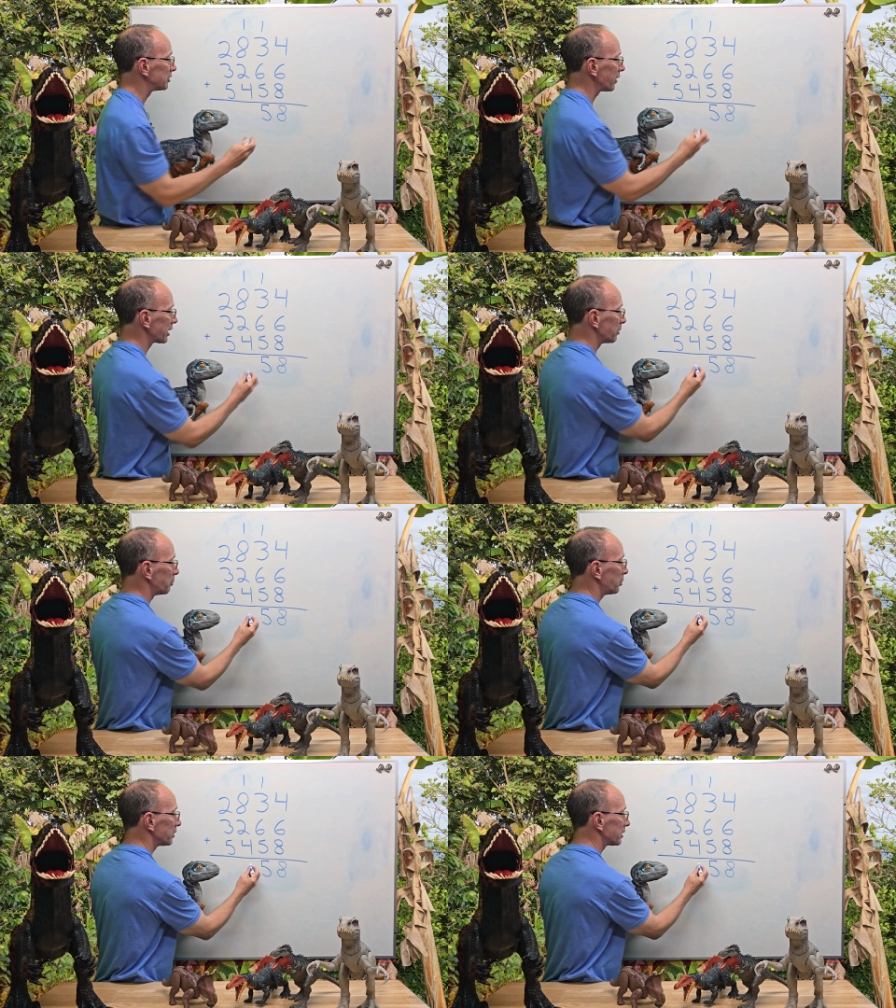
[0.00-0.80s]
So I can
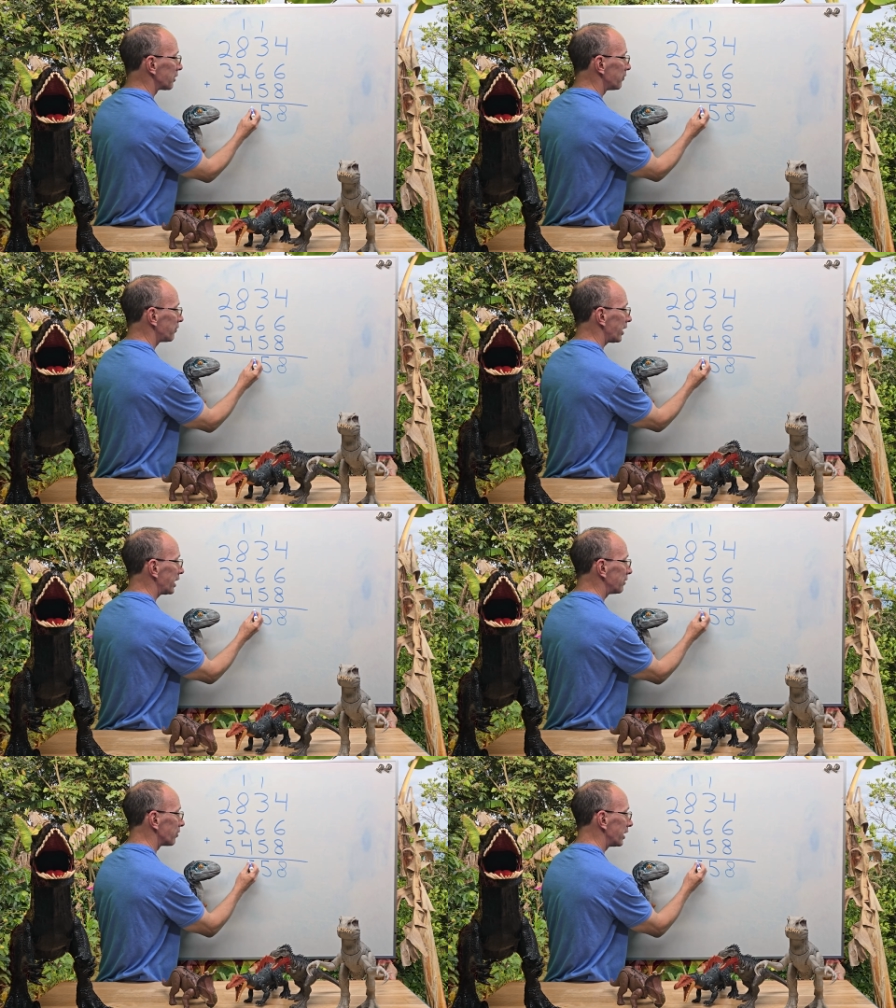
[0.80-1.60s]
put the
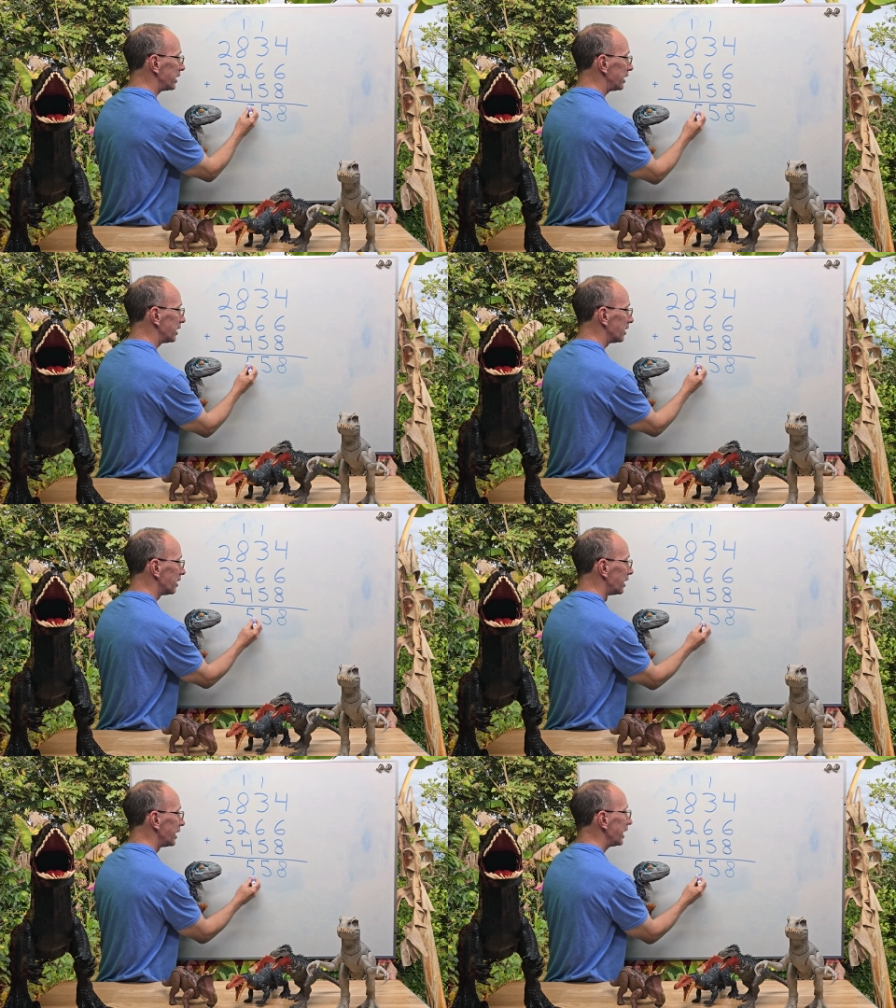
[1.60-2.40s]
5 right here